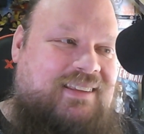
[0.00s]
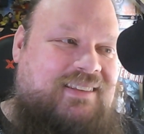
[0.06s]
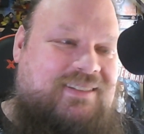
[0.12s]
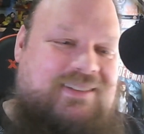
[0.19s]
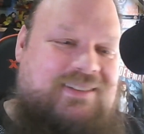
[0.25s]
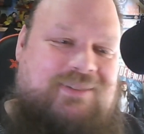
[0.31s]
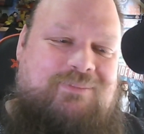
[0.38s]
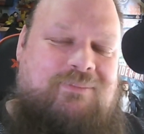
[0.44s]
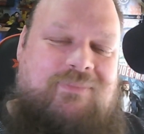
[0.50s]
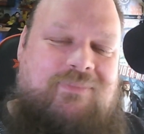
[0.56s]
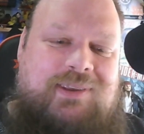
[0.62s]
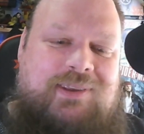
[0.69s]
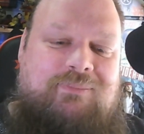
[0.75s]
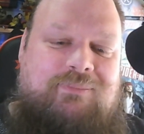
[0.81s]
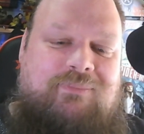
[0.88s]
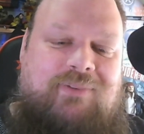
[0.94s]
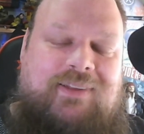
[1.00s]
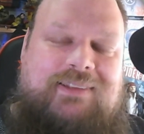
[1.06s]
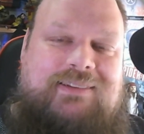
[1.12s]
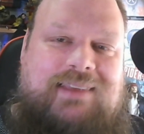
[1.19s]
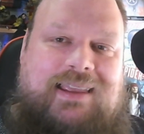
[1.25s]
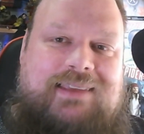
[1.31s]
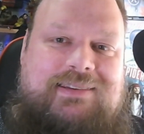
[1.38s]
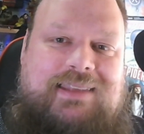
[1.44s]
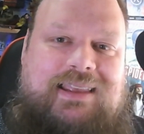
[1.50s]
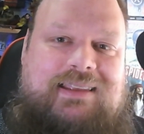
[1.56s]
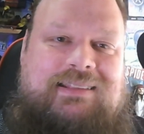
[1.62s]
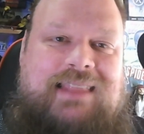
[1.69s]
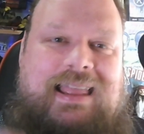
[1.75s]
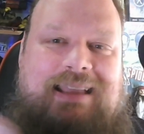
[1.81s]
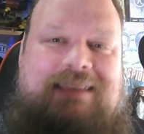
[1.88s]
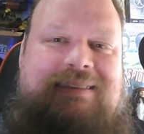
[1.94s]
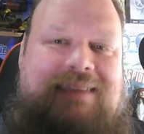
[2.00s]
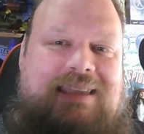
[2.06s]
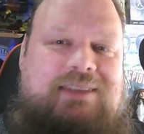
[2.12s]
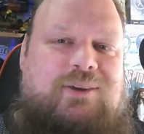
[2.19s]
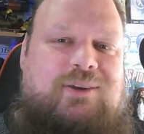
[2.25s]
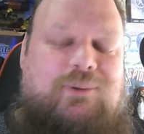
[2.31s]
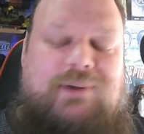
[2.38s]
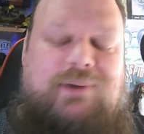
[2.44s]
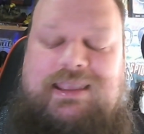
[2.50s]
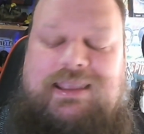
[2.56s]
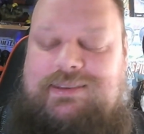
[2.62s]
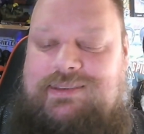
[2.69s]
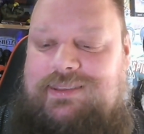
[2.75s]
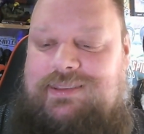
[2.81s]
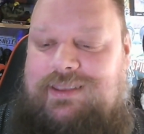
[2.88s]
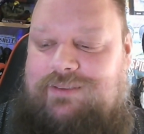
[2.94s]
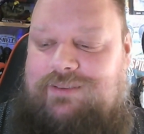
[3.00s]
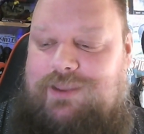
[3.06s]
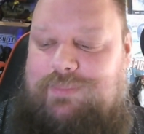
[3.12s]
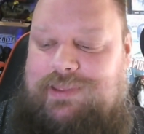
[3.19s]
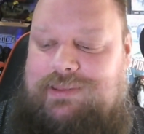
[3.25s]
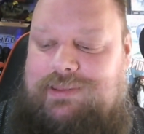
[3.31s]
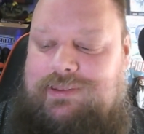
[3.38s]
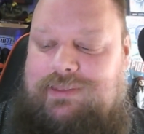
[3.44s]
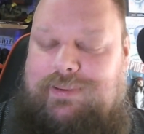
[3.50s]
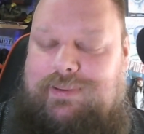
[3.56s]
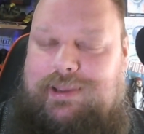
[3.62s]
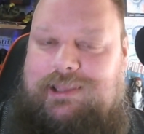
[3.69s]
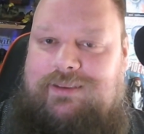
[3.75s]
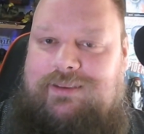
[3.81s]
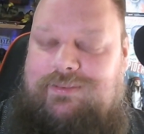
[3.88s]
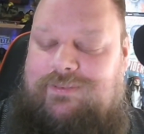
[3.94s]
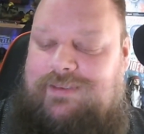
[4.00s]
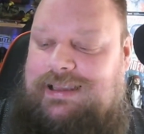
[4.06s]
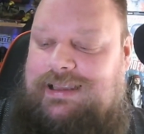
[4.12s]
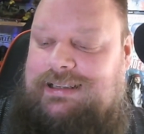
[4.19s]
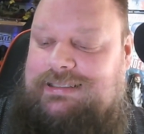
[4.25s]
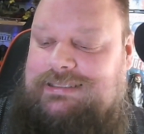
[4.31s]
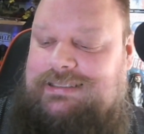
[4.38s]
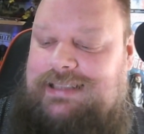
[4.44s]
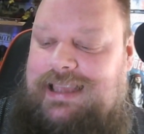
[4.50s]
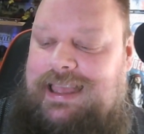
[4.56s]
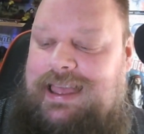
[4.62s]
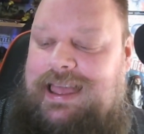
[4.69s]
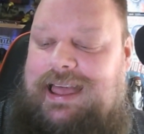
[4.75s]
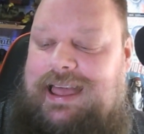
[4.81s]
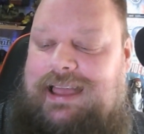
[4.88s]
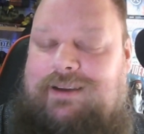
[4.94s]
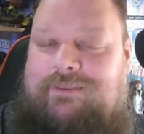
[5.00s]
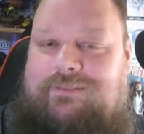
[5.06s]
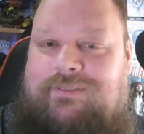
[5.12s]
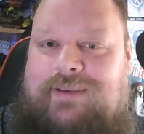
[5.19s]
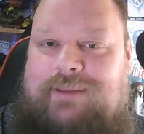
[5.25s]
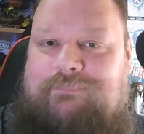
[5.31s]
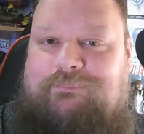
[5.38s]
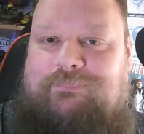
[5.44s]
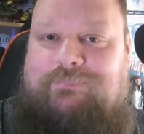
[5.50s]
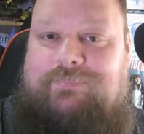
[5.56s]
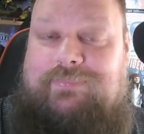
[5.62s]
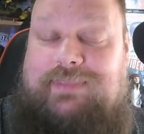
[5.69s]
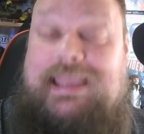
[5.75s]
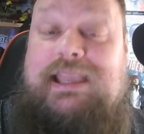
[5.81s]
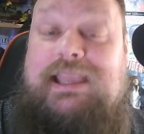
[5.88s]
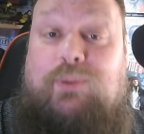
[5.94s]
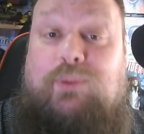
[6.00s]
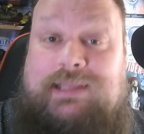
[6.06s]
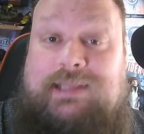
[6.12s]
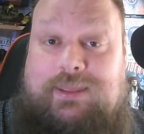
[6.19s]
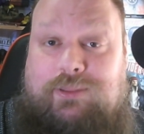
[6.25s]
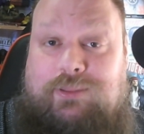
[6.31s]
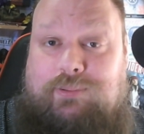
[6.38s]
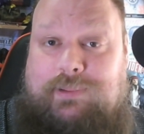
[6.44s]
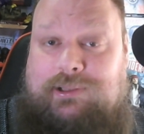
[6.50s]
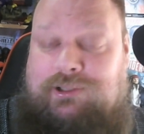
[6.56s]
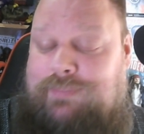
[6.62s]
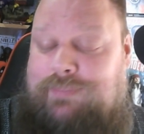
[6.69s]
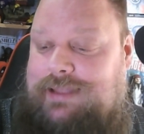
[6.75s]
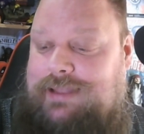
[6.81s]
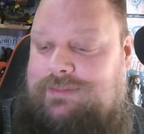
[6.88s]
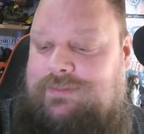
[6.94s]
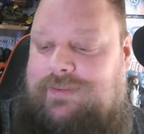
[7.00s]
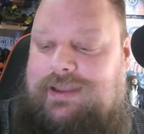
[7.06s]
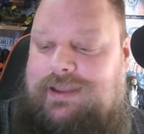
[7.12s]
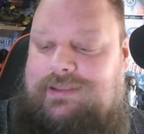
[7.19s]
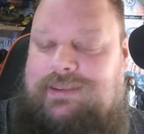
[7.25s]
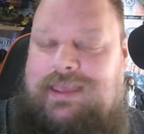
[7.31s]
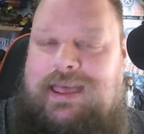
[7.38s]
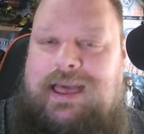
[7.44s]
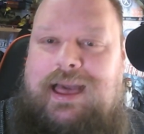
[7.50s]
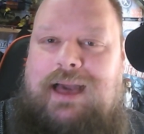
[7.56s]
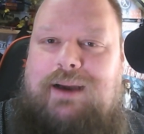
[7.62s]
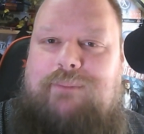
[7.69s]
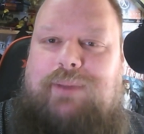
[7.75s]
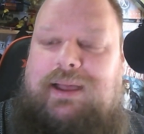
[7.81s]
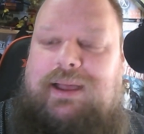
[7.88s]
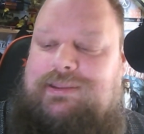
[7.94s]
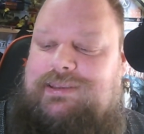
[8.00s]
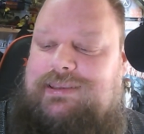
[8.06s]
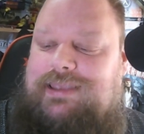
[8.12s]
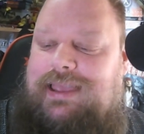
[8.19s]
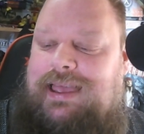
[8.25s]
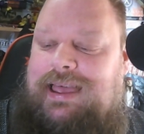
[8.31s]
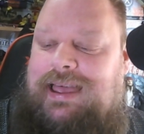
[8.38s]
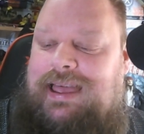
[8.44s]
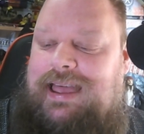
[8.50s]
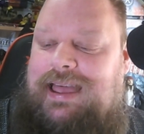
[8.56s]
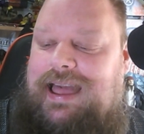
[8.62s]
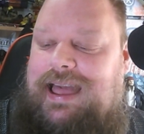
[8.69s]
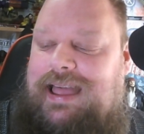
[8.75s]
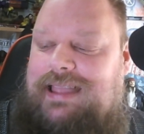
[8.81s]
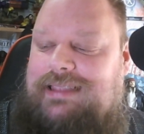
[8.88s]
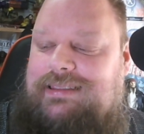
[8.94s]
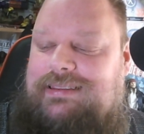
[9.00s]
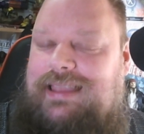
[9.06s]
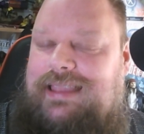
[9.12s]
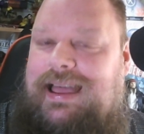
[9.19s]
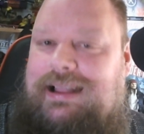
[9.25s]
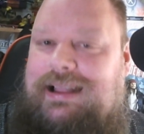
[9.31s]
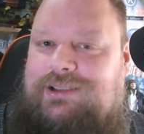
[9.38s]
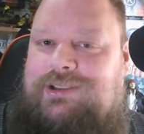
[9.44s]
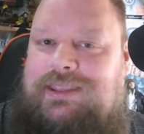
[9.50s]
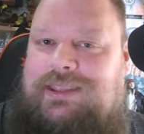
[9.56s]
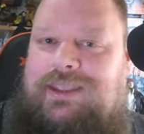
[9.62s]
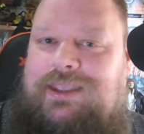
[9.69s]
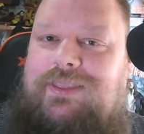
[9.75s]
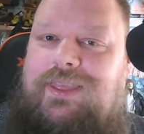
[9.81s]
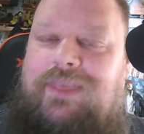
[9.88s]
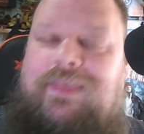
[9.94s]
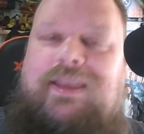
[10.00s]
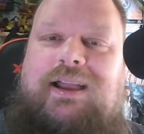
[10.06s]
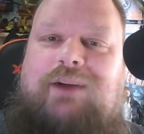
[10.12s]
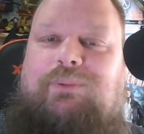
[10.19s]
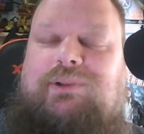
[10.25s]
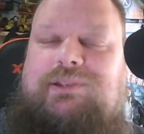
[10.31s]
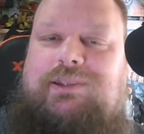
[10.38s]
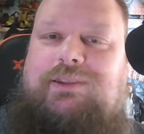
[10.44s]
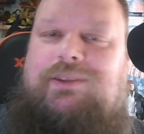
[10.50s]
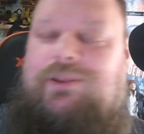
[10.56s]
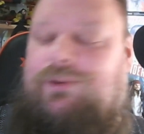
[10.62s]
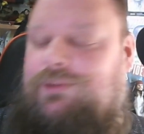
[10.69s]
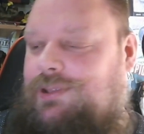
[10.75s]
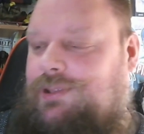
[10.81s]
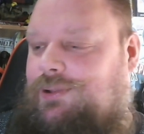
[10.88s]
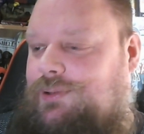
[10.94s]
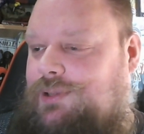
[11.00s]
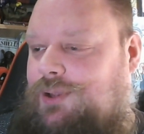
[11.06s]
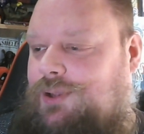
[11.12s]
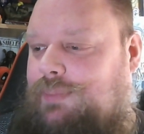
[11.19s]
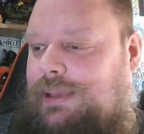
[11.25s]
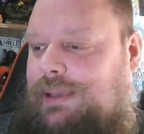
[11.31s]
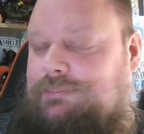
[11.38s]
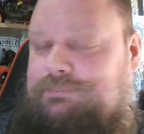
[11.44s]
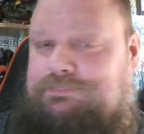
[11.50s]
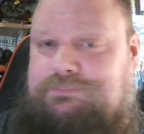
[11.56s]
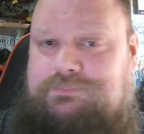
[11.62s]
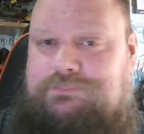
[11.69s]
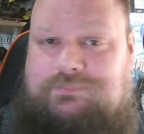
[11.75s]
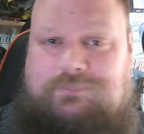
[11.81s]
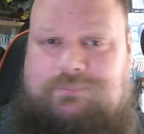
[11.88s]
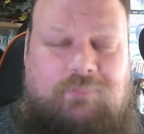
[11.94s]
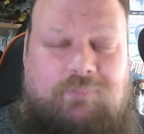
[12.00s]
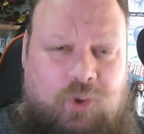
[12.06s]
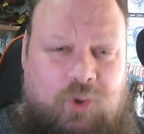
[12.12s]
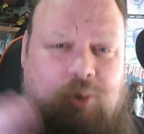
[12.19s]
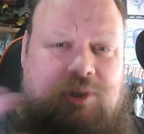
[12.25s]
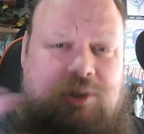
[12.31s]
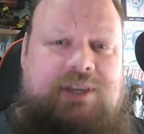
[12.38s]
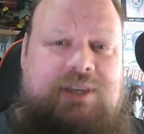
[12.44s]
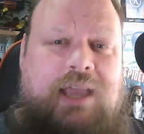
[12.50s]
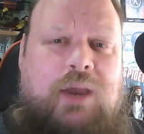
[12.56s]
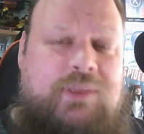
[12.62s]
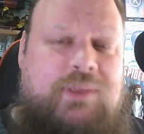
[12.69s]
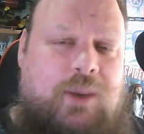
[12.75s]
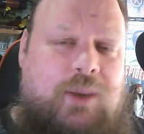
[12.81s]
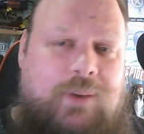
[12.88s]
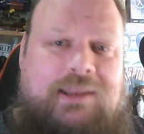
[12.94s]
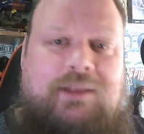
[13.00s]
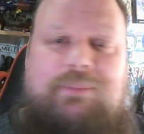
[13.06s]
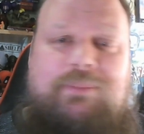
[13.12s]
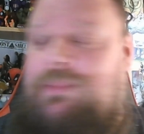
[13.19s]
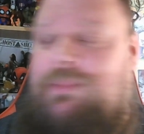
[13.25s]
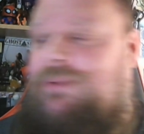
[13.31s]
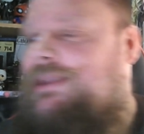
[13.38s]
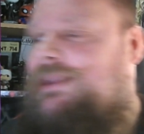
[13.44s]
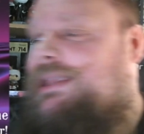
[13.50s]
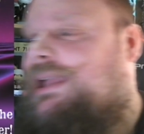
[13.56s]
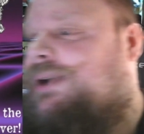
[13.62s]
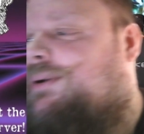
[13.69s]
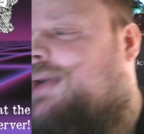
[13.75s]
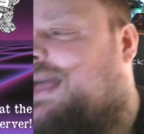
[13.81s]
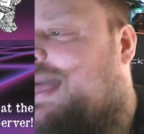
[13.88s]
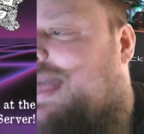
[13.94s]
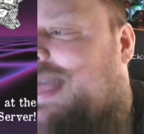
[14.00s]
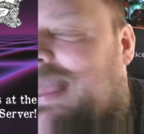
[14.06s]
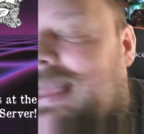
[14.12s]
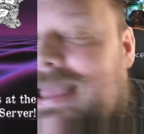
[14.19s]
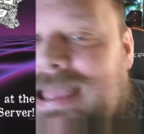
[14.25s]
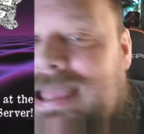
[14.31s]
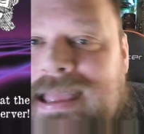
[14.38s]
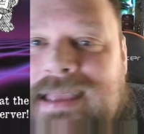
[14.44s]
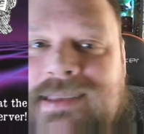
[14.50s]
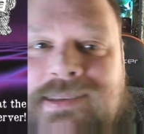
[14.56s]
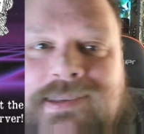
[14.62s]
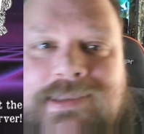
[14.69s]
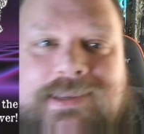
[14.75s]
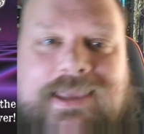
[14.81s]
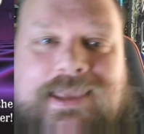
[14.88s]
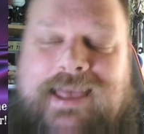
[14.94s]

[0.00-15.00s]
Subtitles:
some fantastic legacy toys that have come into my life and have equally thrilled me, in fact. But actually, the other thing I wanted to talk to you about, or to share with you in an upcoming video, is